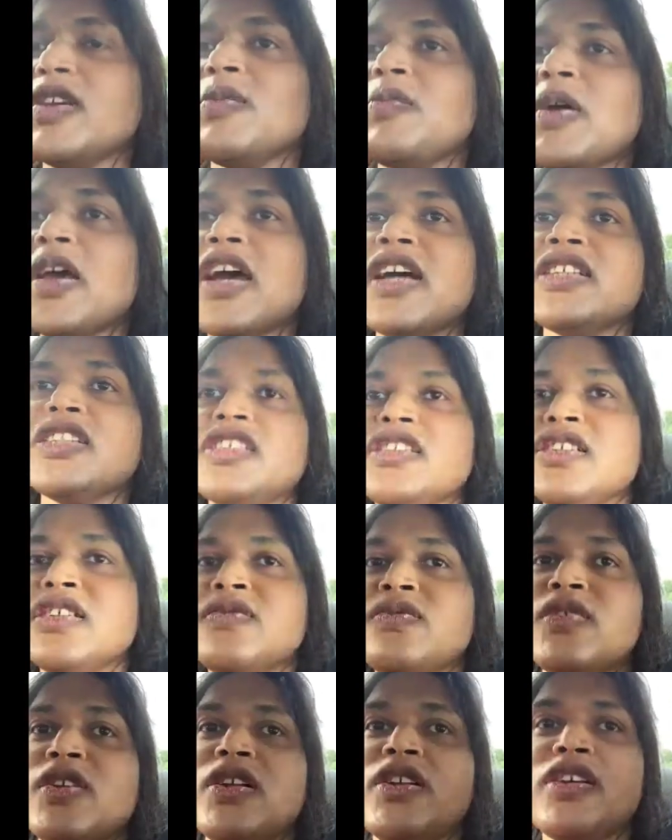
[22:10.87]
your passion,
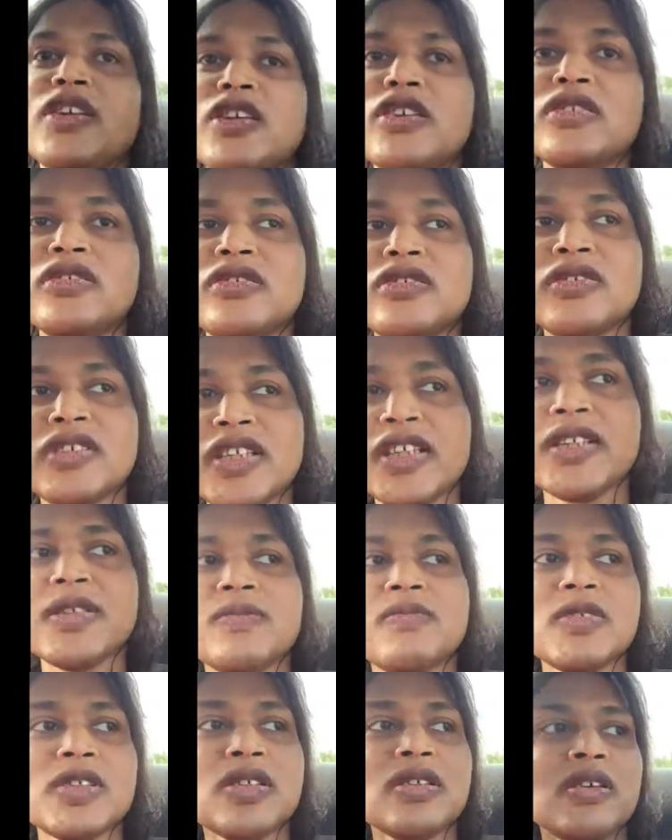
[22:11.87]
following your
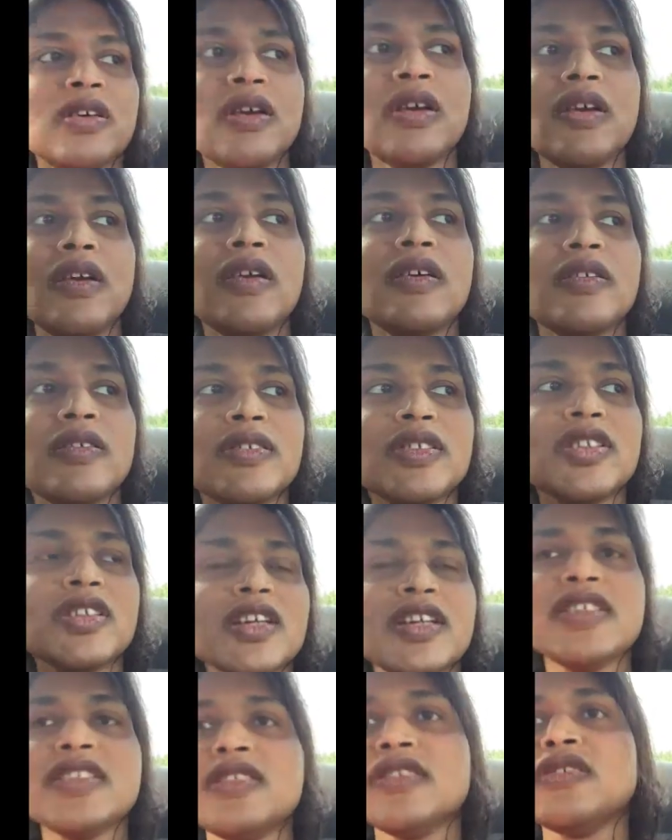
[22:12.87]
dreams, those
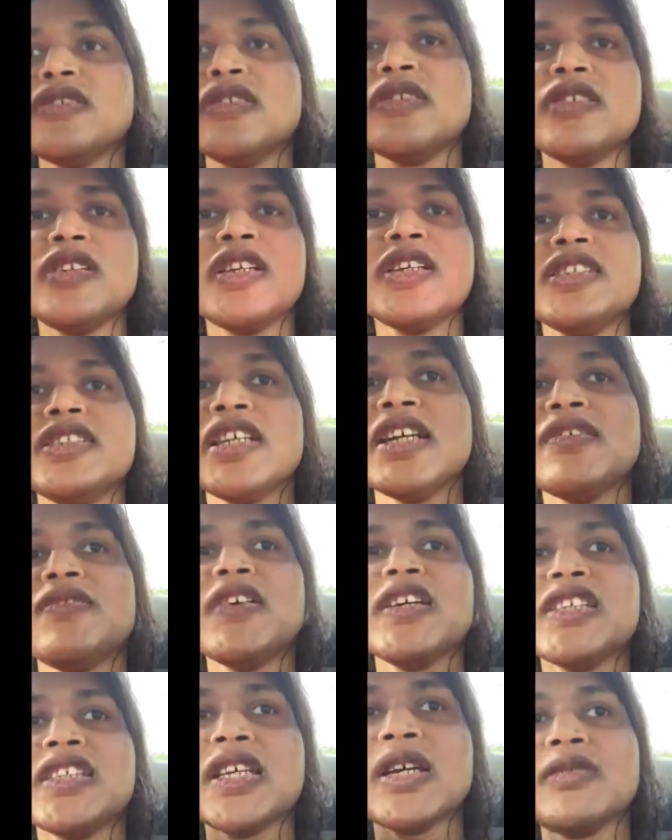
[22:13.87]
kinds of. So you need
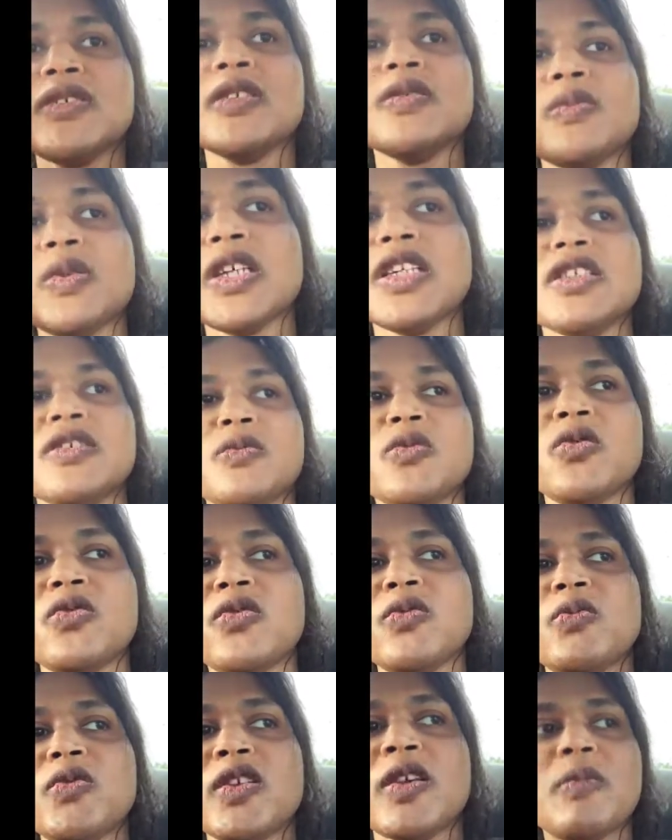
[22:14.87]
self-acceptance plus
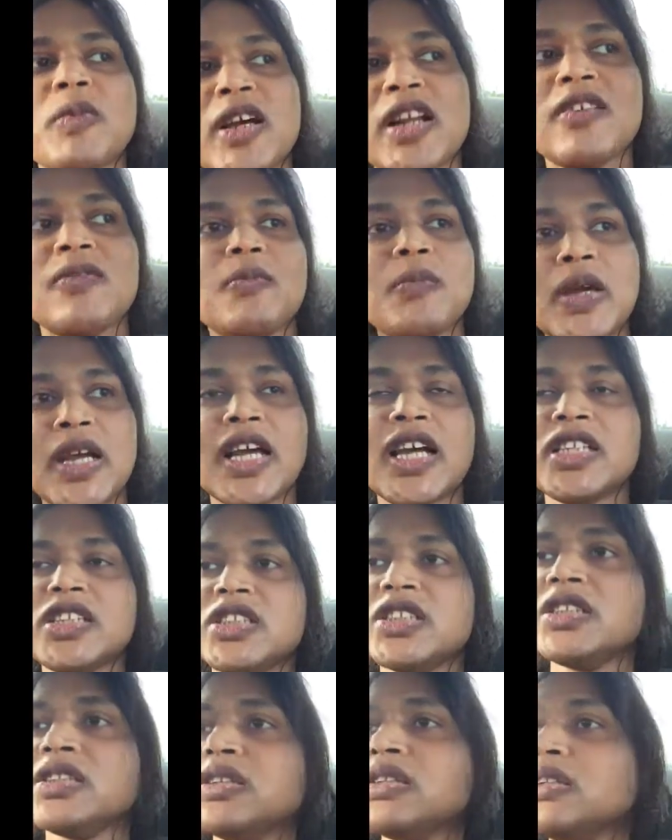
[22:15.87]
some kind of
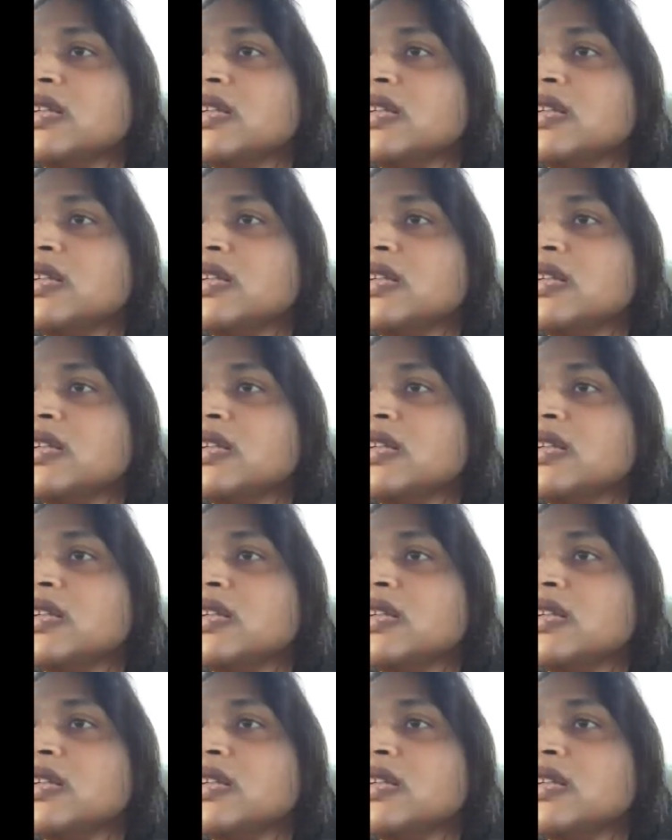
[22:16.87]
passion.